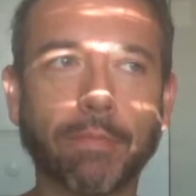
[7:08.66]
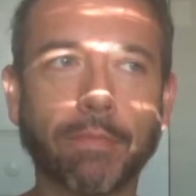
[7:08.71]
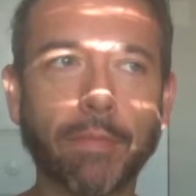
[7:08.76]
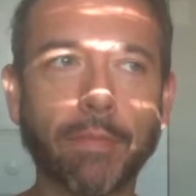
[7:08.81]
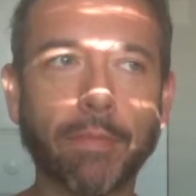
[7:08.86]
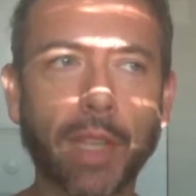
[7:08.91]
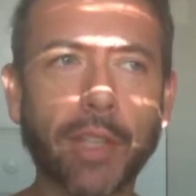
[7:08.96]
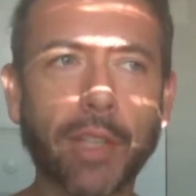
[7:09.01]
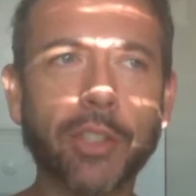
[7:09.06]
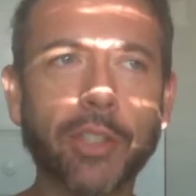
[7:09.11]

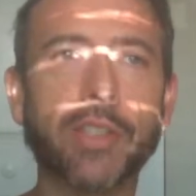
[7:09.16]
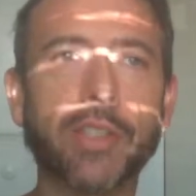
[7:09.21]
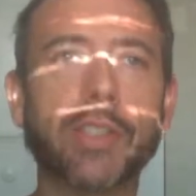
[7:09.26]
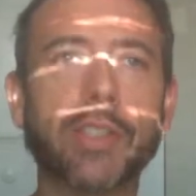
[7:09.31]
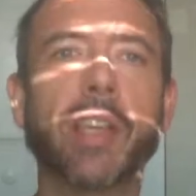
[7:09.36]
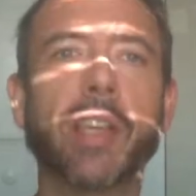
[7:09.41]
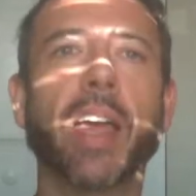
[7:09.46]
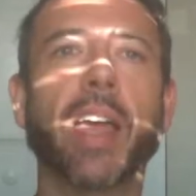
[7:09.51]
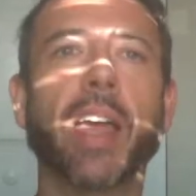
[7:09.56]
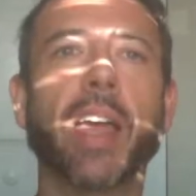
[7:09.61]
let's just
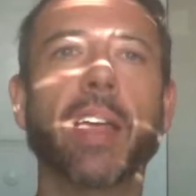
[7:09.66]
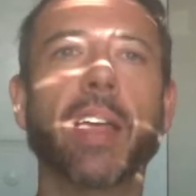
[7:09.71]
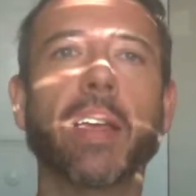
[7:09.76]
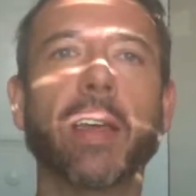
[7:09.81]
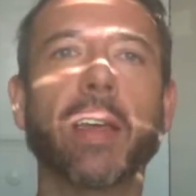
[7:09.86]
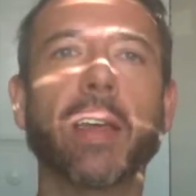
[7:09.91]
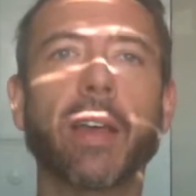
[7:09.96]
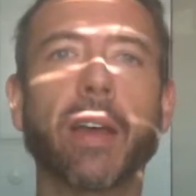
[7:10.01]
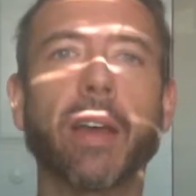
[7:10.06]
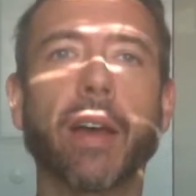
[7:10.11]
say,
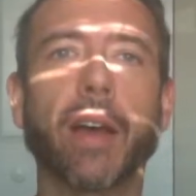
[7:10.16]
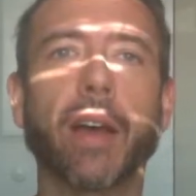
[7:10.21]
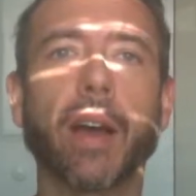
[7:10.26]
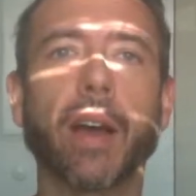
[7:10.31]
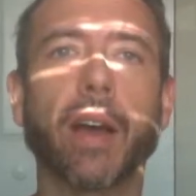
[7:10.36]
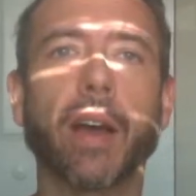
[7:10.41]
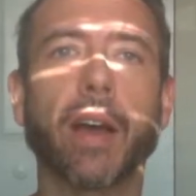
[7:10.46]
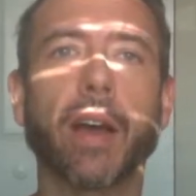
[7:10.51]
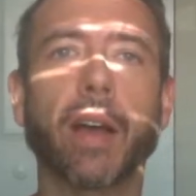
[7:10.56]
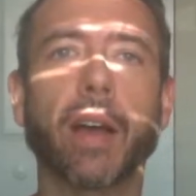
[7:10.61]

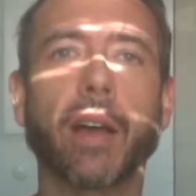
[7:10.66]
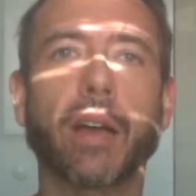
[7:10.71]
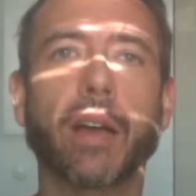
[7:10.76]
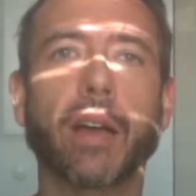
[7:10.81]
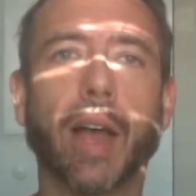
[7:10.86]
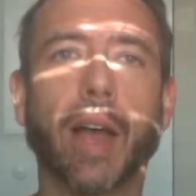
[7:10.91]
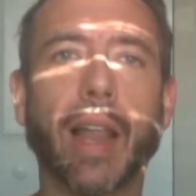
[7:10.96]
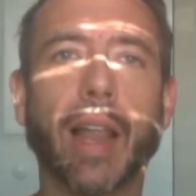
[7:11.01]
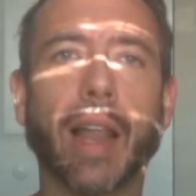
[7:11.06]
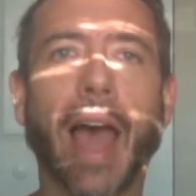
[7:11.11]

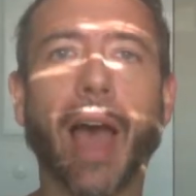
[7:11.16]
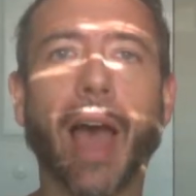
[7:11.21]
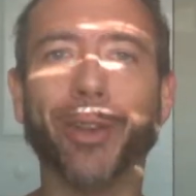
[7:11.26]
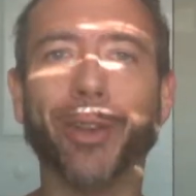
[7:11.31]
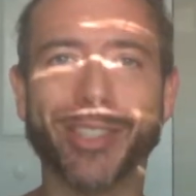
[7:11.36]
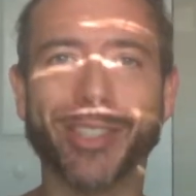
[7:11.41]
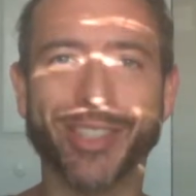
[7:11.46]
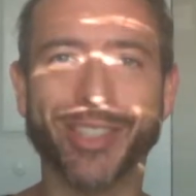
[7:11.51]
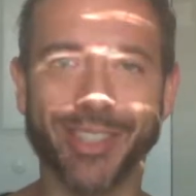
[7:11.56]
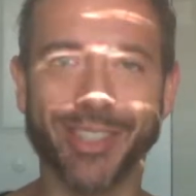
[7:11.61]

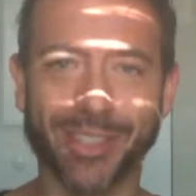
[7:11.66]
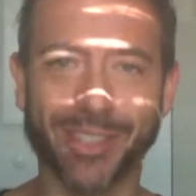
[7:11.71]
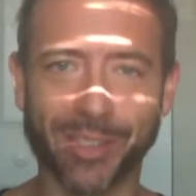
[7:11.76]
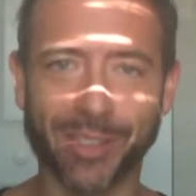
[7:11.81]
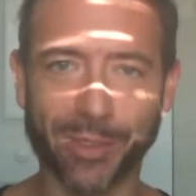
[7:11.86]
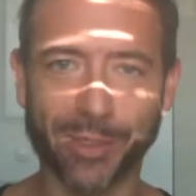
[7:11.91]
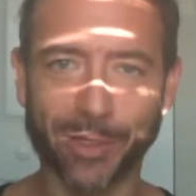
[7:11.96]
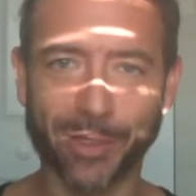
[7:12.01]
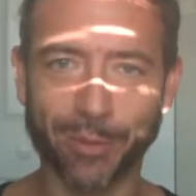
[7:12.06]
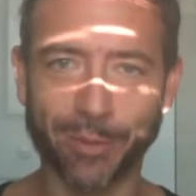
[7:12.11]

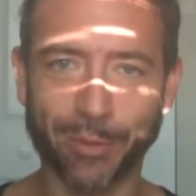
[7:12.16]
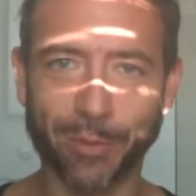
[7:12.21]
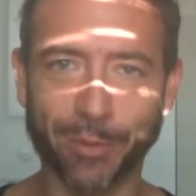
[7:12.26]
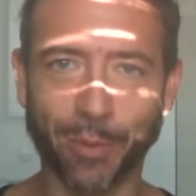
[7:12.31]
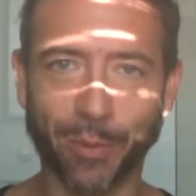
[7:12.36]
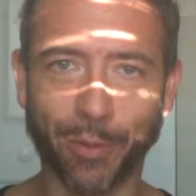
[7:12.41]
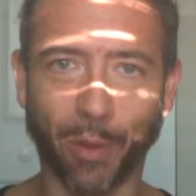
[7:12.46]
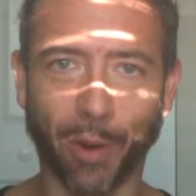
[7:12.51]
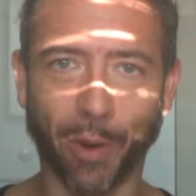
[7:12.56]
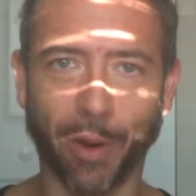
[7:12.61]
allowances
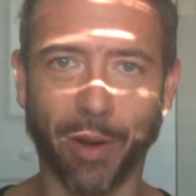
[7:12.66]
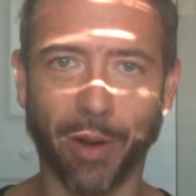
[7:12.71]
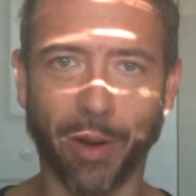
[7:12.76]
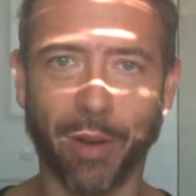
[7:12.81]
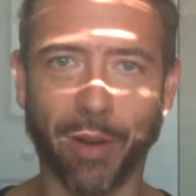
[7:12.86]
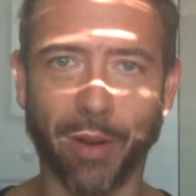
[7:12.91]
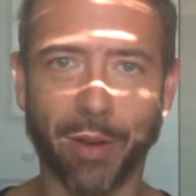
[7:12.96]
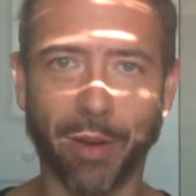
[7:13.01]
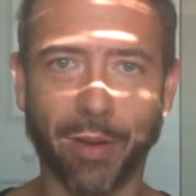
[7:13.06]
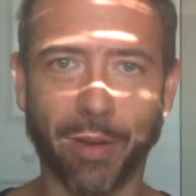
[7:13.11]

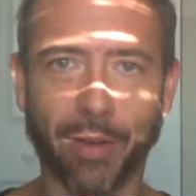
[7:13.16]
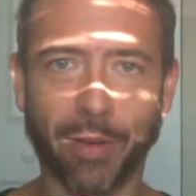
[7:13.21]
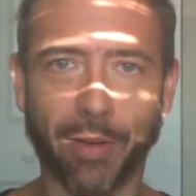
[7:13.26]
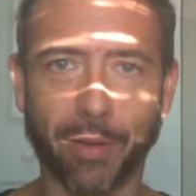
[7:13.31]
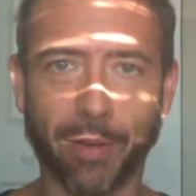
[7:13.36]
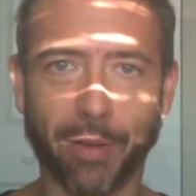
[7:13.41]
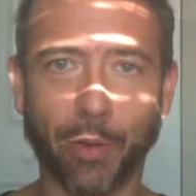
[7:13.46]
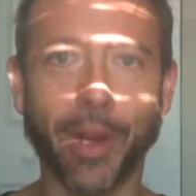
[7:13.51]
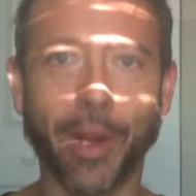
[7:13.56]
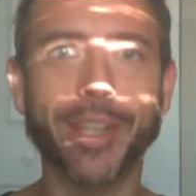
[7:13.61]
for
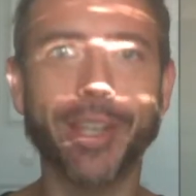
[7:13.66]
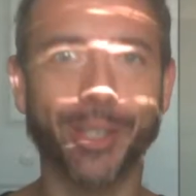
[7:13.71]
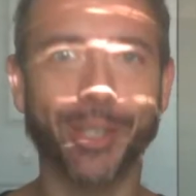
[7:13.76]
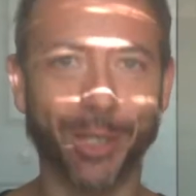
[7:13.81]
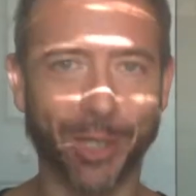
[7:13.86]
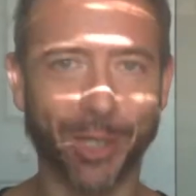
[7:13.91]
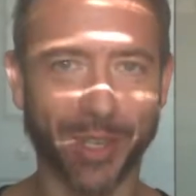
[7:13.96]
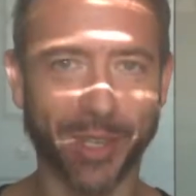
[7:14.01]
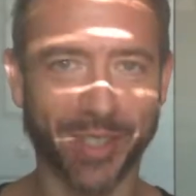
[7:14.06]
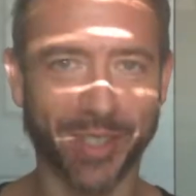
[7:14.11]
crazy
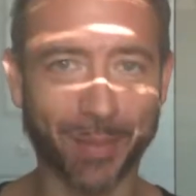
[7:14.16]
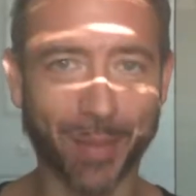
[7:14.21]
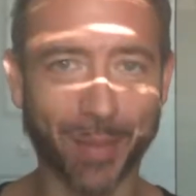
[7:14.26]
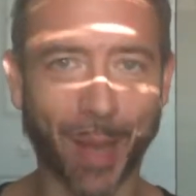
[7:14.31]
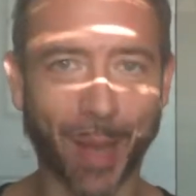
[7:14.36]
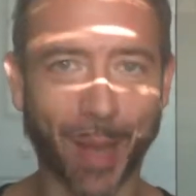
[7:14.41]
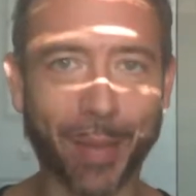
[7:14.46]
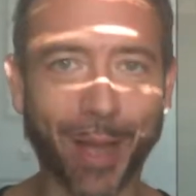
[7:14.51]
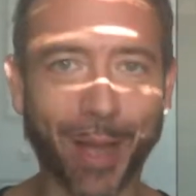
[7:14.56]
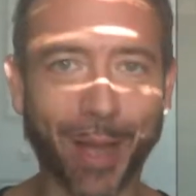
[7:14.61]
shit to
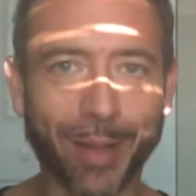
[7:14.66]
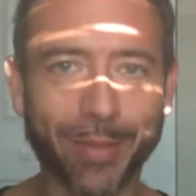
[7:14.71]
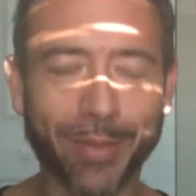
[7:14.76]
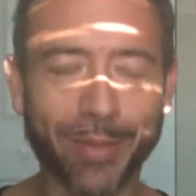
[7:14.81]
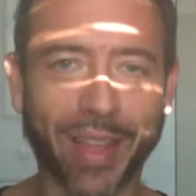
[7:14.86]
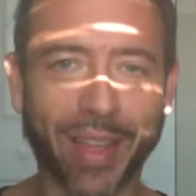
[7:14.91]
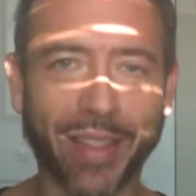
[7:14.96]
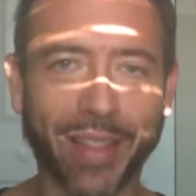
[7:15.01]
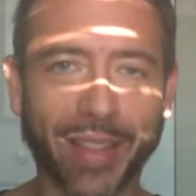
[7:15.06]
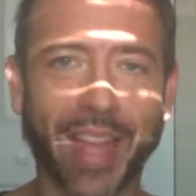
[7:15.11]
pop
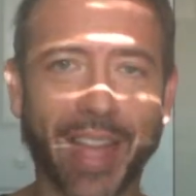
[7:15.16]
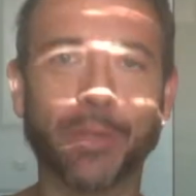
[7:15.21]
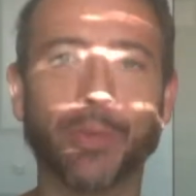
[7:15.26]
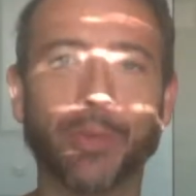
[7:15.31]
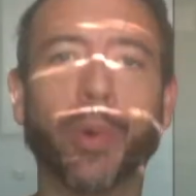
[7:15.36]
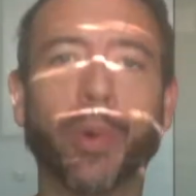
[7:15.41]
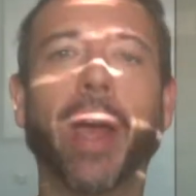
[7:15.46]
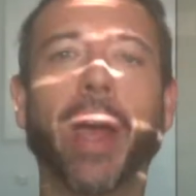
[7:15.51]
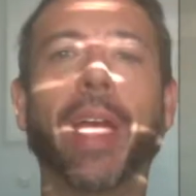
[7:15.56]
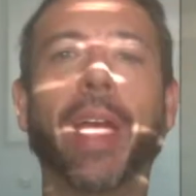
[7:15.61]
off. And that's
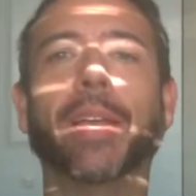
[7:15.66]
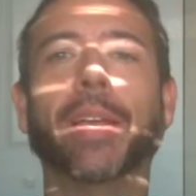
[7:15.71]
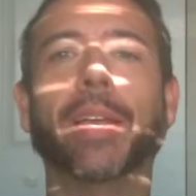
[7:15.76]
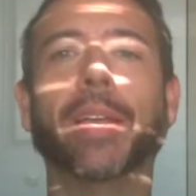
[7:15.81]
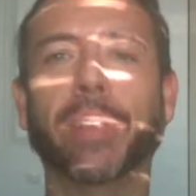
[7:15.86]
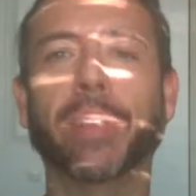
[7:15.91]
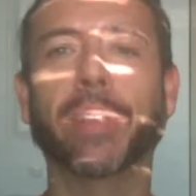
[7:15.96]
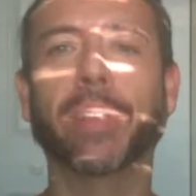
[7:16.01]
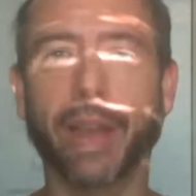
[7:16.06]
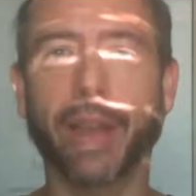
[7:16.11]

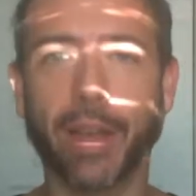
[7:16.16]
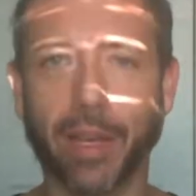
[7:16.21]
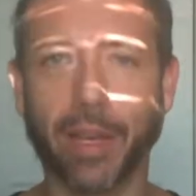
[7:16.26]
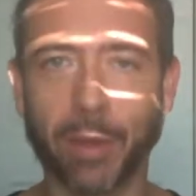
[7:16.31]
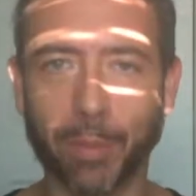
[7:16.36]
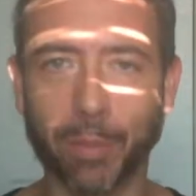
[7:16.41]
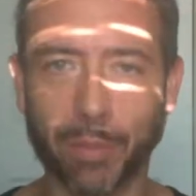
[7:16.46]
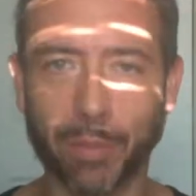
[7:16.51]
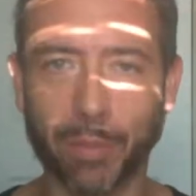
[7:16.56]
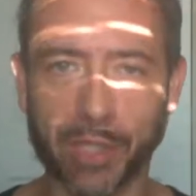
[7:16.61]
why,
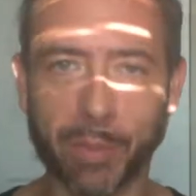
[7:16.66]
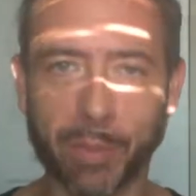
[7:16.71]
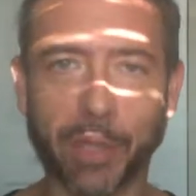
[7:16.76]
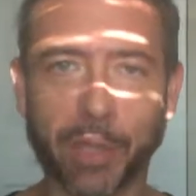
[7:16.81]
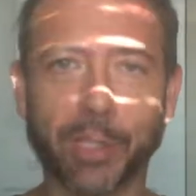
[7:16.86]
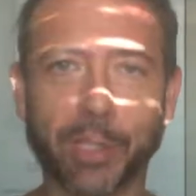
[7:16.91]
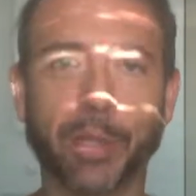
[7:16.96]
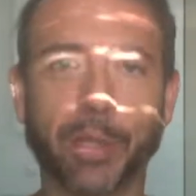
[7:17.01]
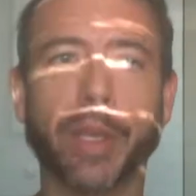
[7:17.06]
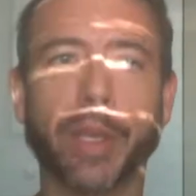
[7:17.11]

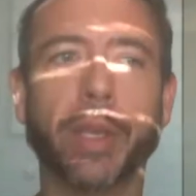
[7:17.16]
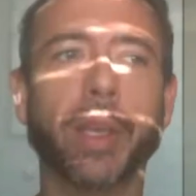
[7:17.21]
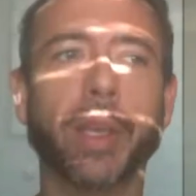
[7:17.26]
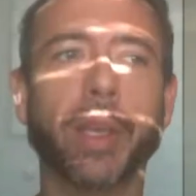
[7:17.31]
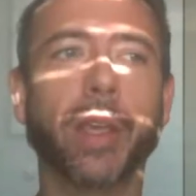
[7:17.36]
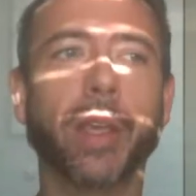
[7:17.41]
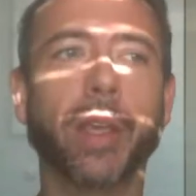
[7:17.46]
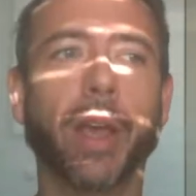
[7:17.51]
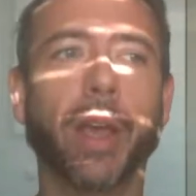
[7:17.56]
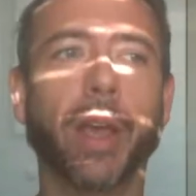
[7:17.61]
especially
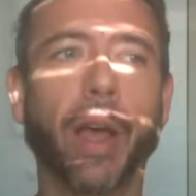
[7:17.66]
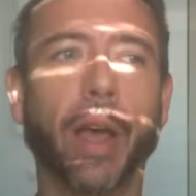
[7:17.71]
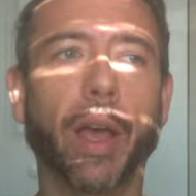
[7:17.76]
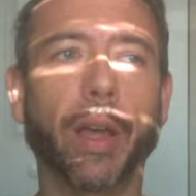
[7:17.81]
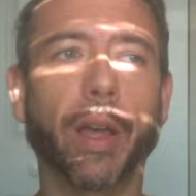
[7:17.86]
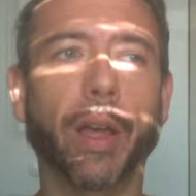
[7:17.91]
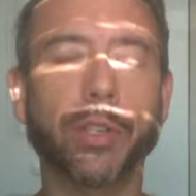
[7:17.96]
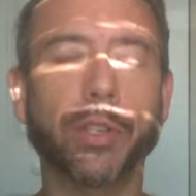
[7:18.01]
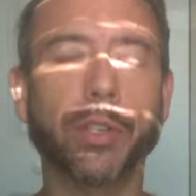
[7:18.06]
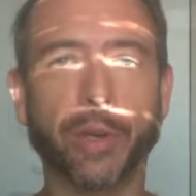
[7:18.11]

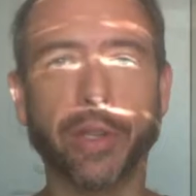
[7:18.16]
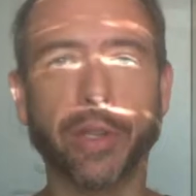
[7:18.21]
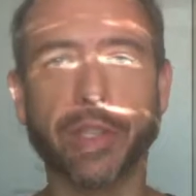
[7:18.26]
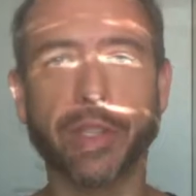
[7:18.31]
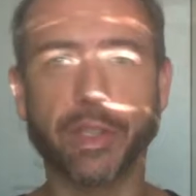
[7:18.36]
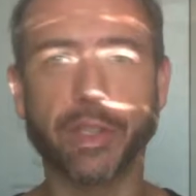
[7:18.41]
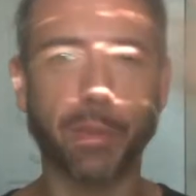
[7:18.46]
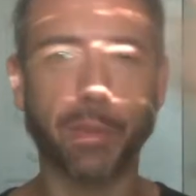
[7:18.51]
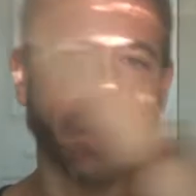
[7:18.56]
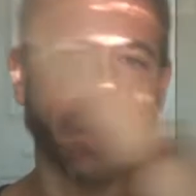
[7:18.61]
during
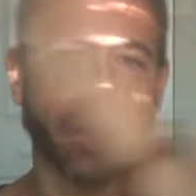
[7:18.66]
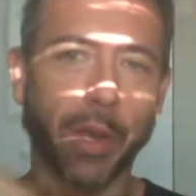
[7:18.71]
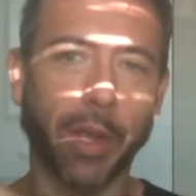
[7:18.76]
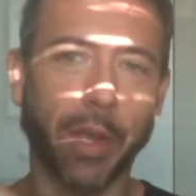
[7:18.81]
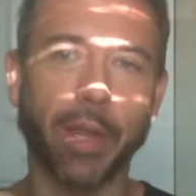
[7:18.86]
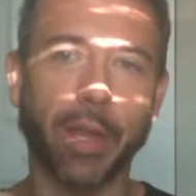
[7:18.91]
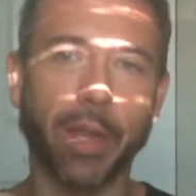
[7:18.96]
this period